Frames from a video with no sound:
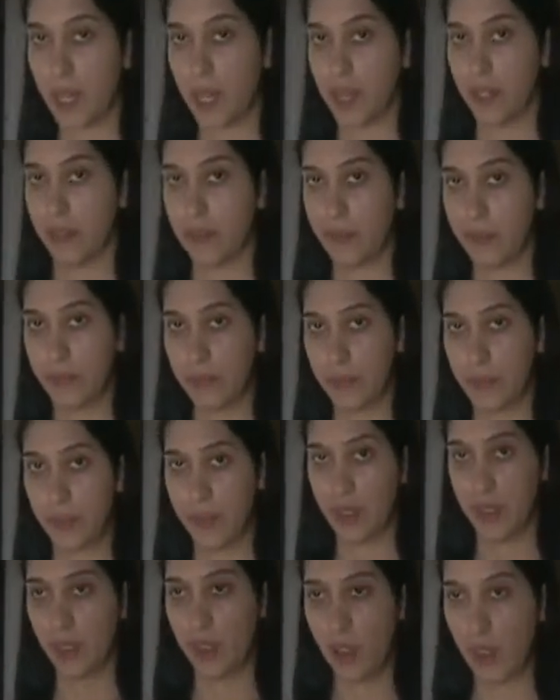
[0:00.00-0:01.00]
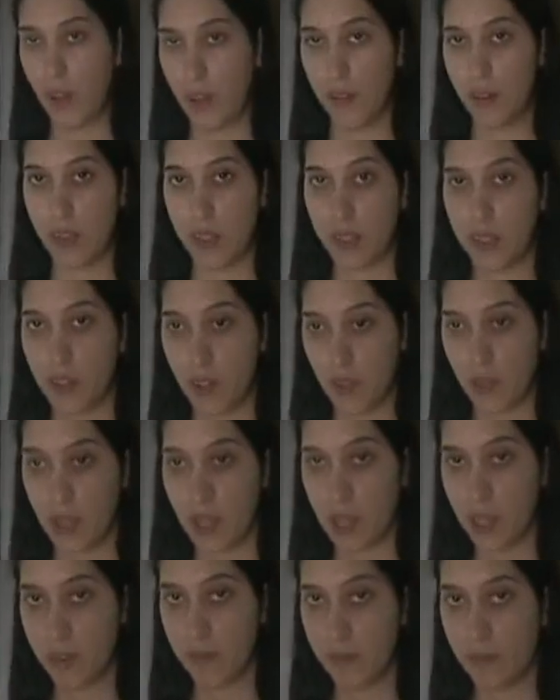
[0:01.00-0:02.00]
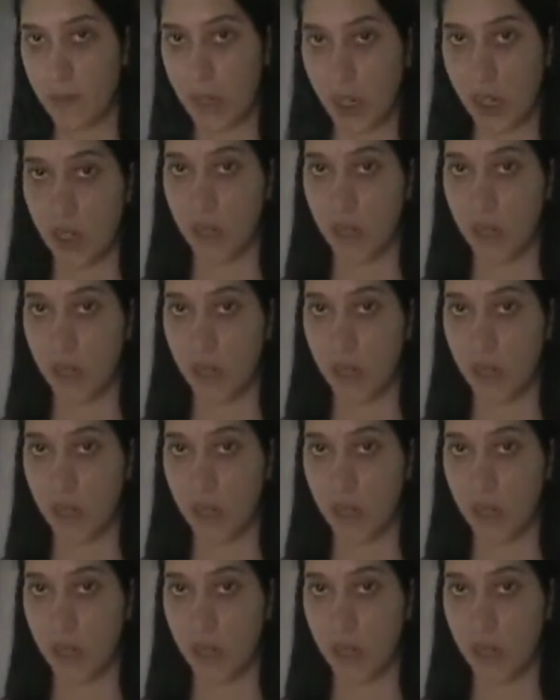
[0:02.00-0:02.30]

it. Until then, I'll